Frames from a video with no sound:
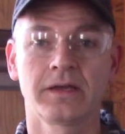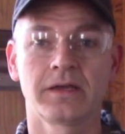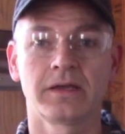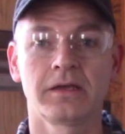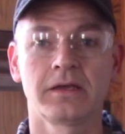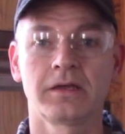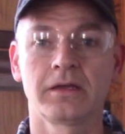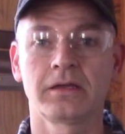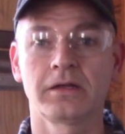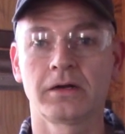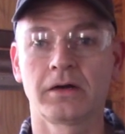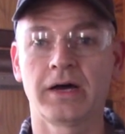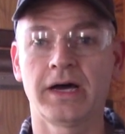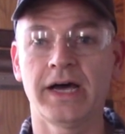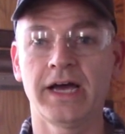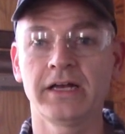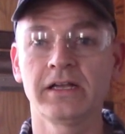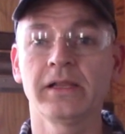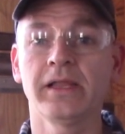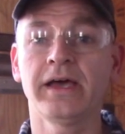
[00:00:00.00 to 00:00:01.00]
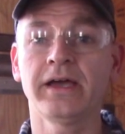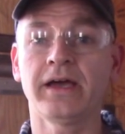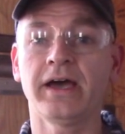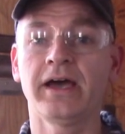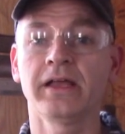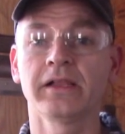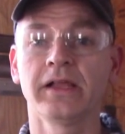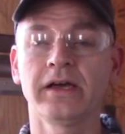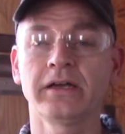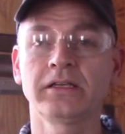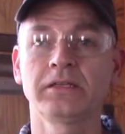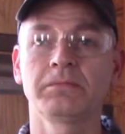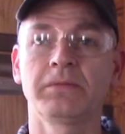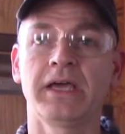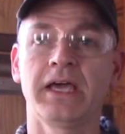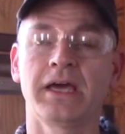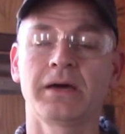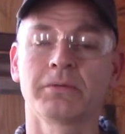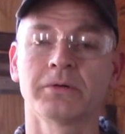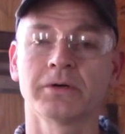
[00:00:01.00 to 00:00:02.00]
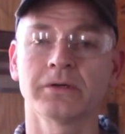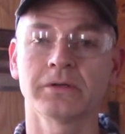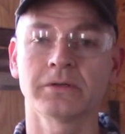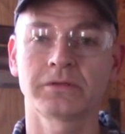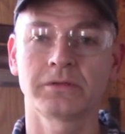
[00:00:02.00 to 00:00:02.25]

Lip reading: I like to be able